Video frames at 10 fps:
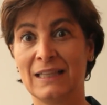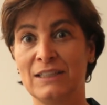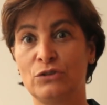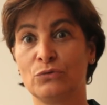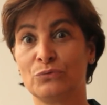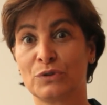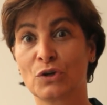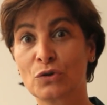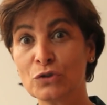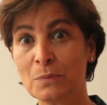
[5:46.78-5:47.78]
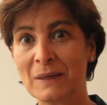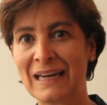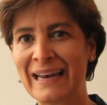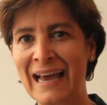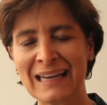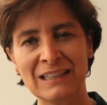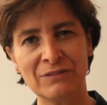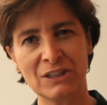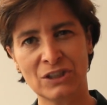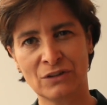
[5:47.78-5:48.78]
that leads to recruitment and
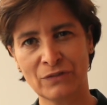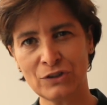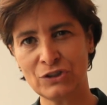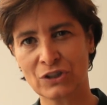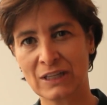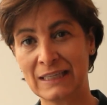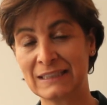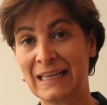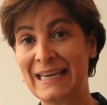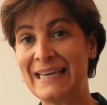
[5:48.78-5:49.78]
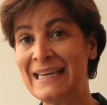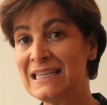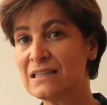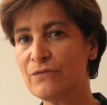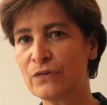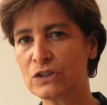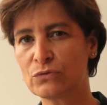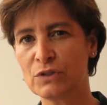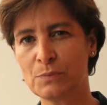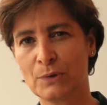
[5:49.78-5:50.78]
activation of osteoclasts is the
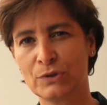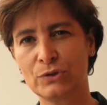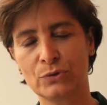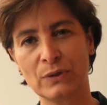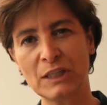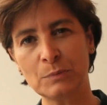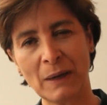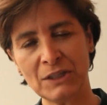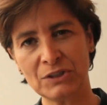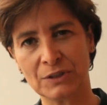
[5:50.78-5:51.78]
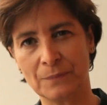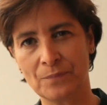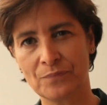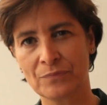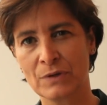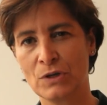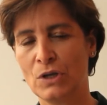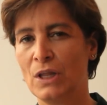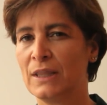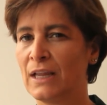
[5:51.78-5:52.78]
first response to expansion.
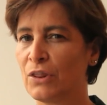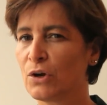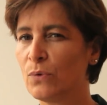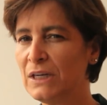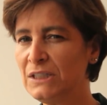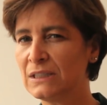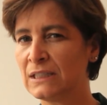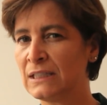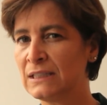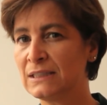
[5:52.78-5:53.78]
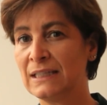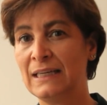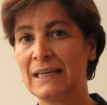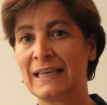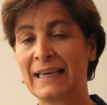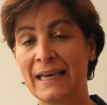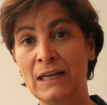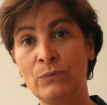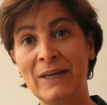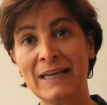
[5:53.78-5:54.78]
Now the question is,
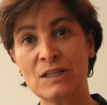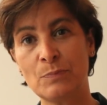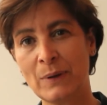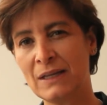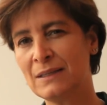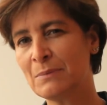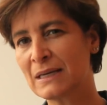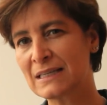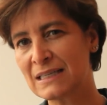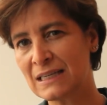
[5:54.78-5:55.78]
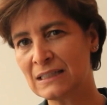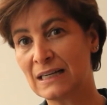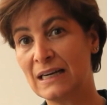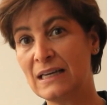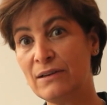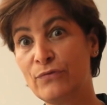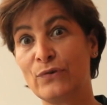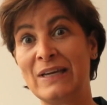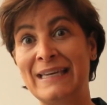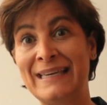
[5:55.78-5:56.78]
can we expand the maxilla
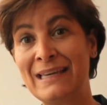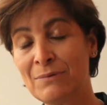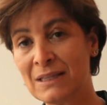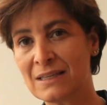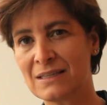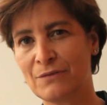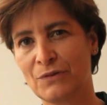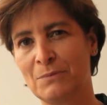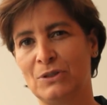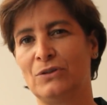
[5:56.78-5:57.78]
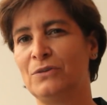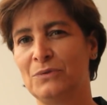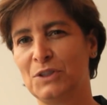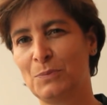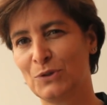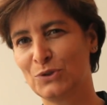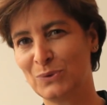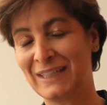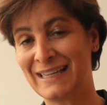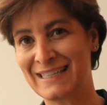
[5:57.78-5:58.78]
if we inhibit this inflammatory
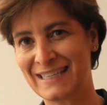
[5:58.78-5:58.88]
response with